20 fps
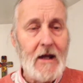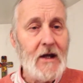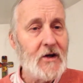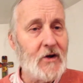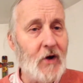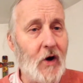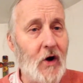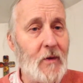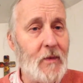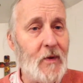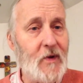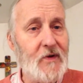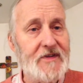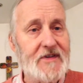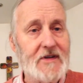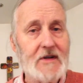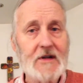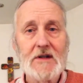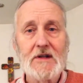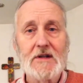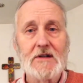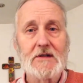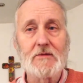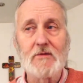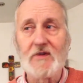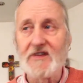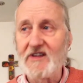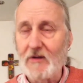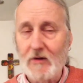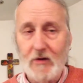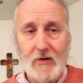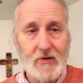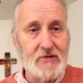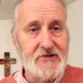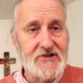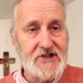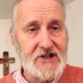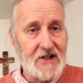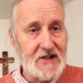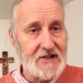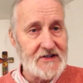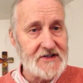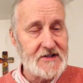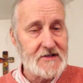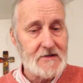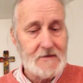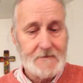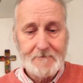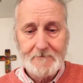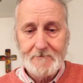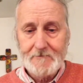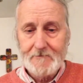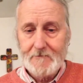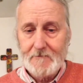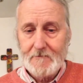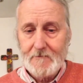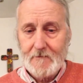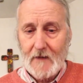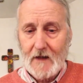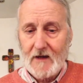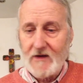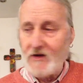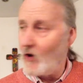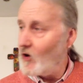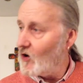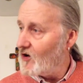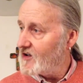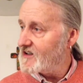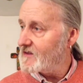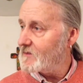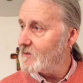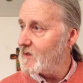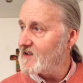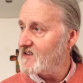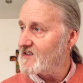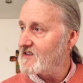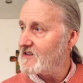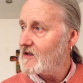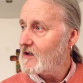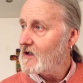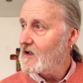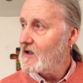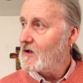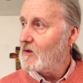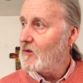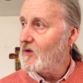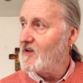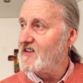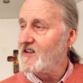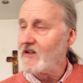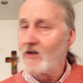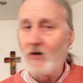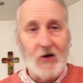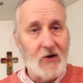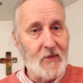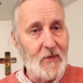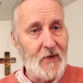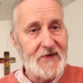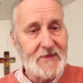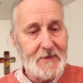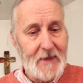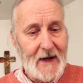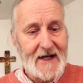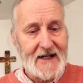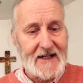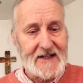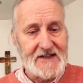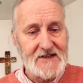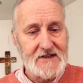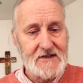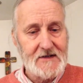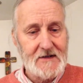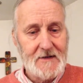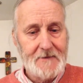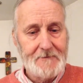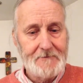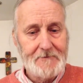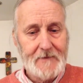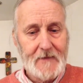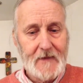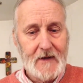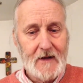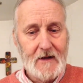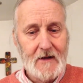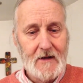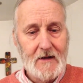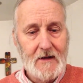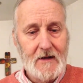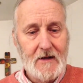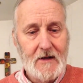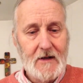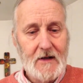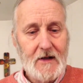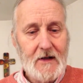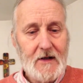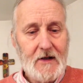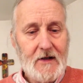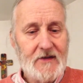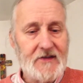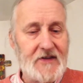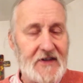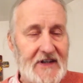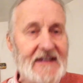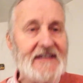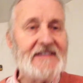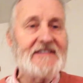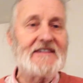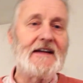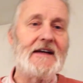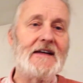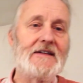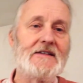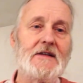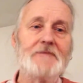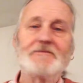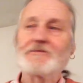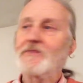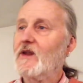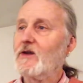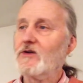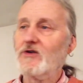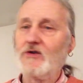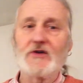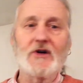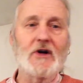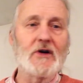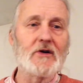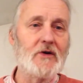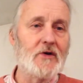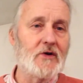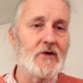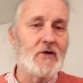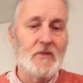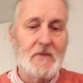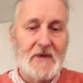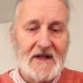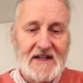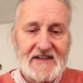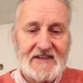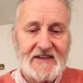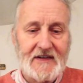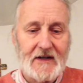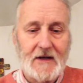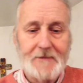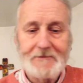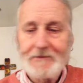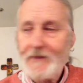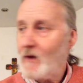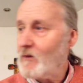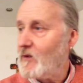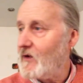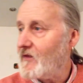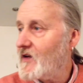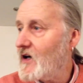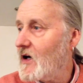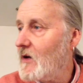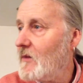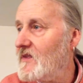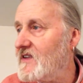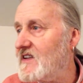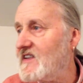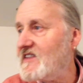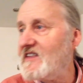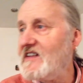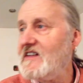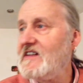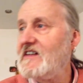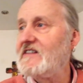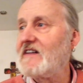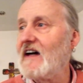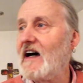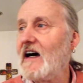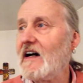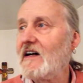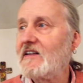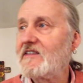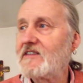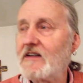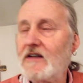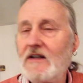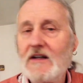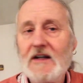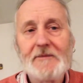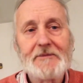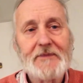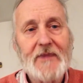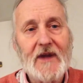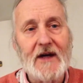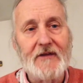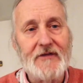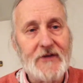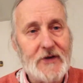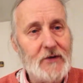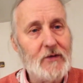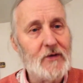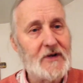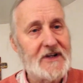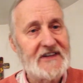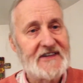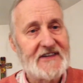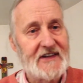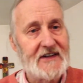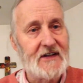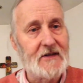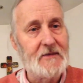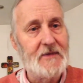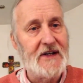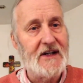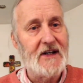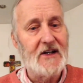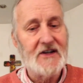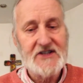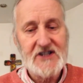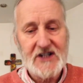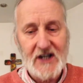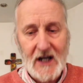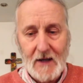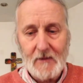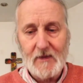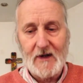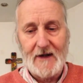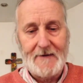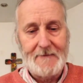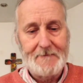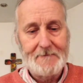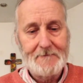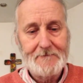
Gorbals was the local church. The hospice was in Gorbals Parish. So they said, "You're our local minister. We've come to see you to ask if you will consider being our chaplain."